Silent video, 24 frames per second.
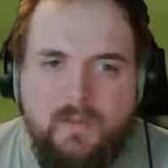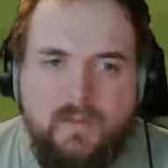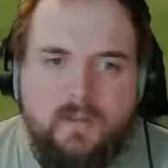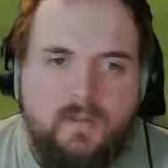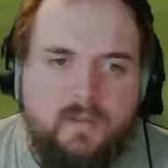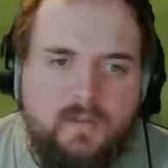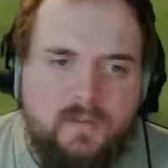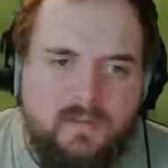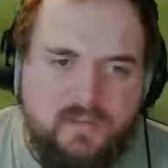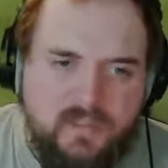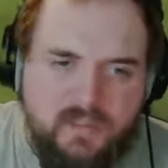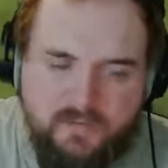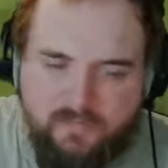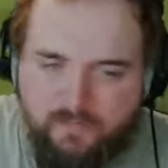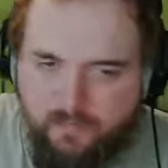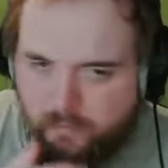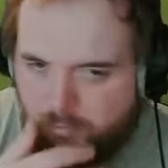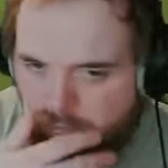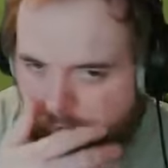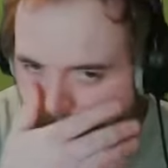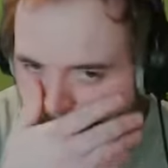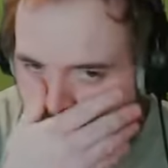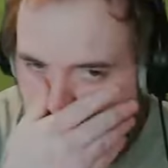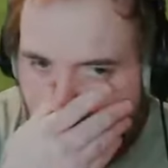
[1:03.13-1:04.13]
because that's
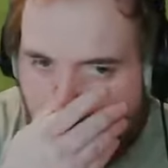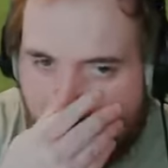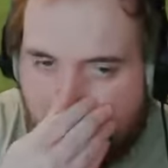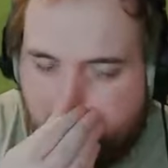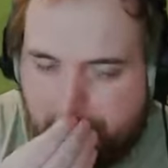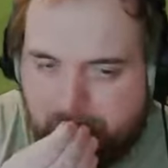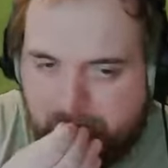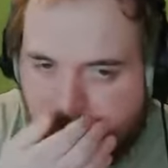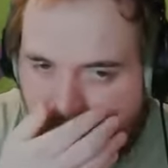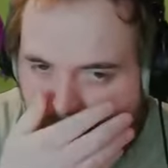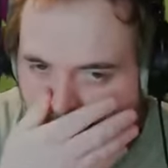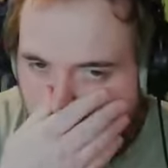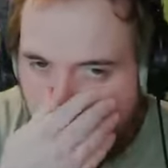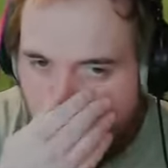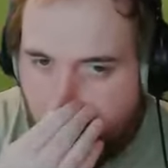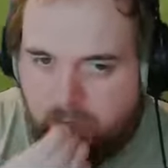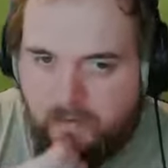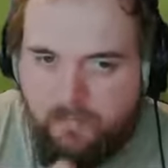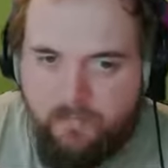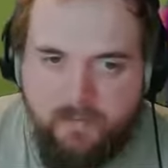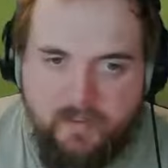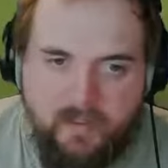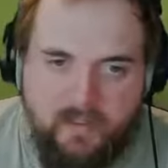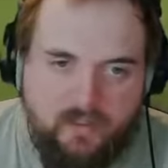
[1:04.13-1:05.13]
pushed out to
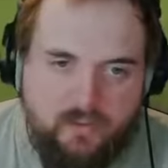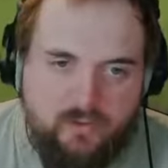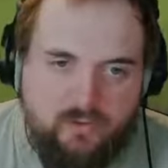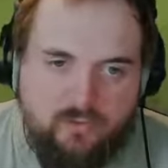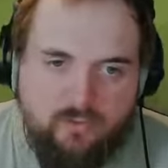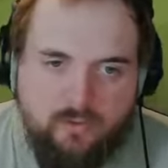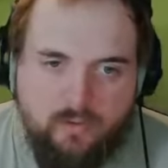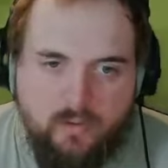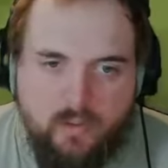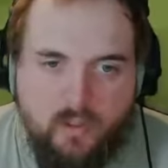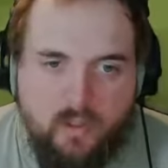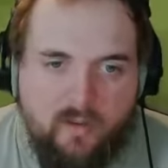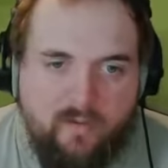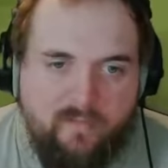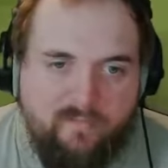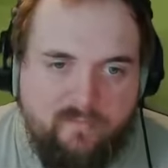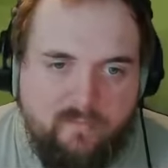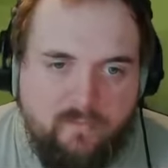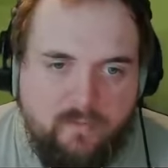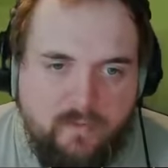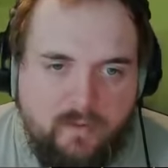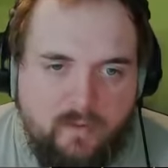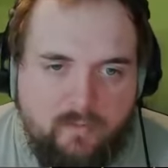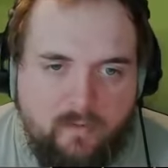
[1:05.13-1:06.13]
deep extra
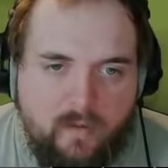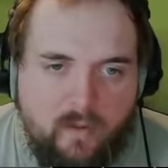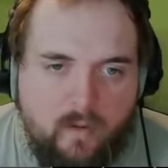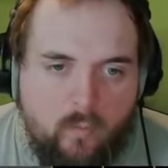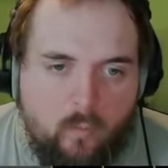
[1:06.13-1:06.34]
cover and they'll get